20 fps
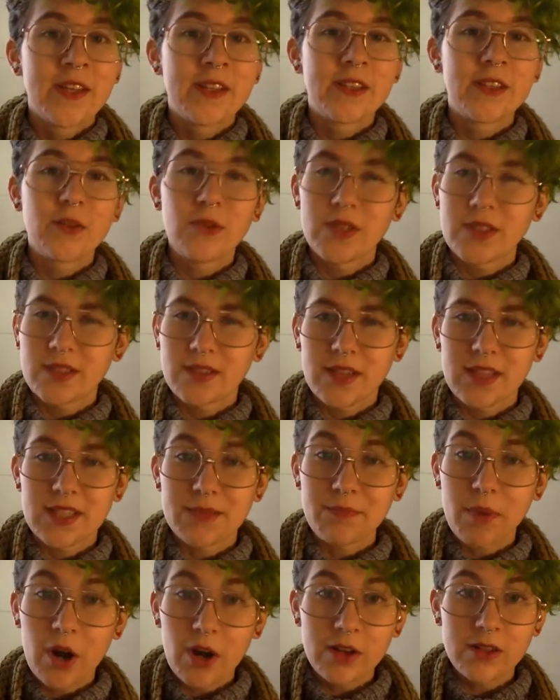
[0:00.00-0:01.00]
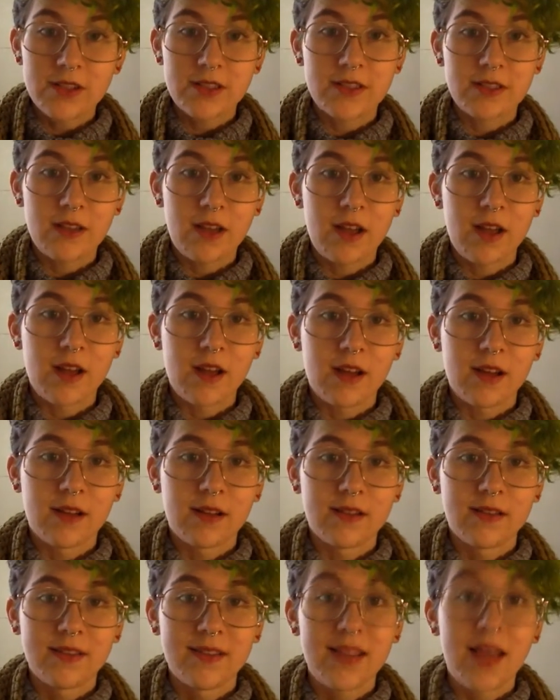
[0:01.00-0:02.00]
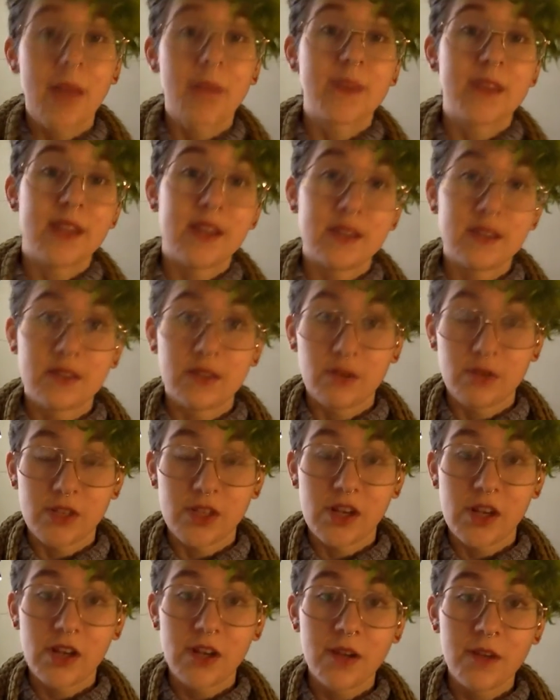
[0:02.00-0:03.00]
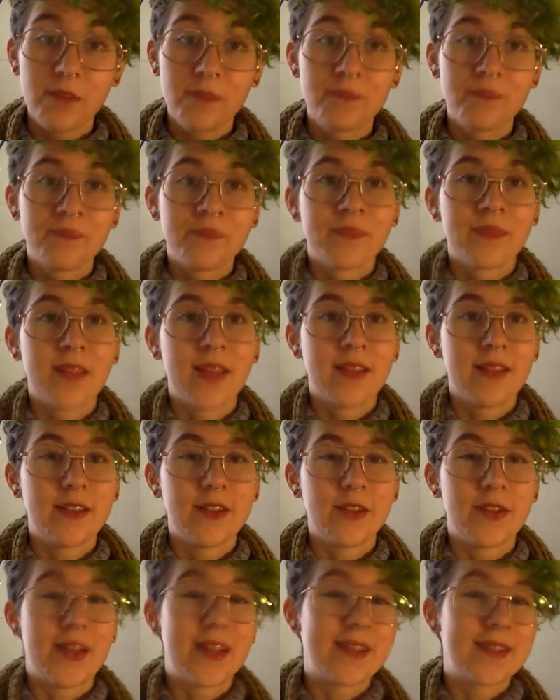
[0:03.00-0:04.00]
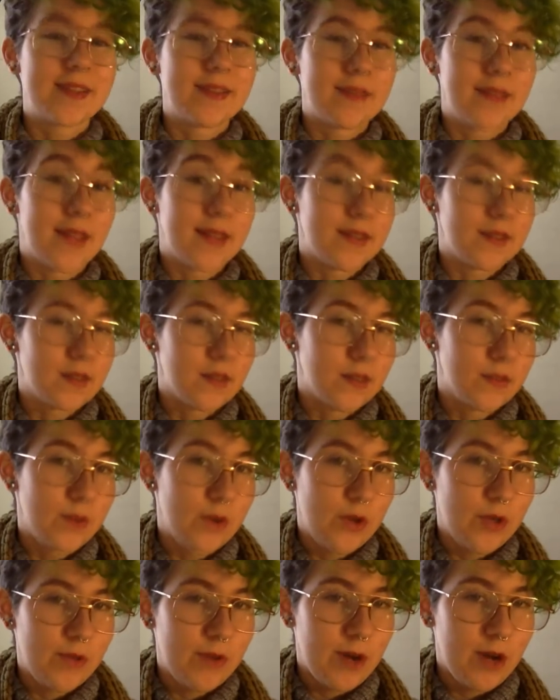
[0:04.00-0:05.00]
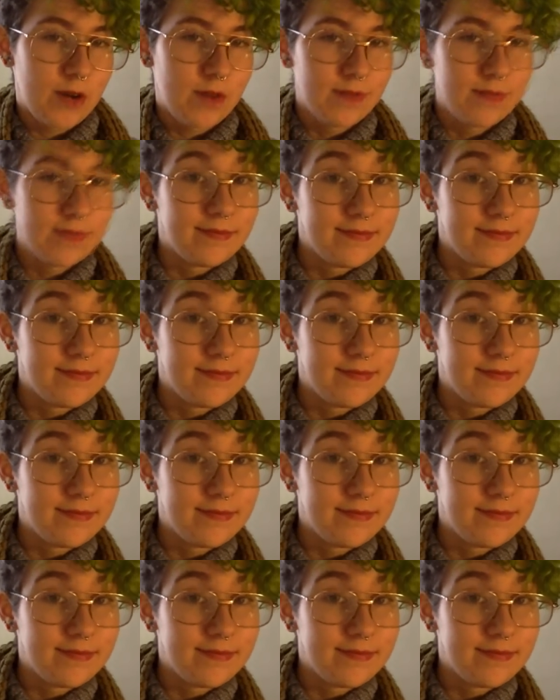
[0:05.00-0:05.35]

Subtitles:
So it's parts lapsang sochung, so that's the smoky part.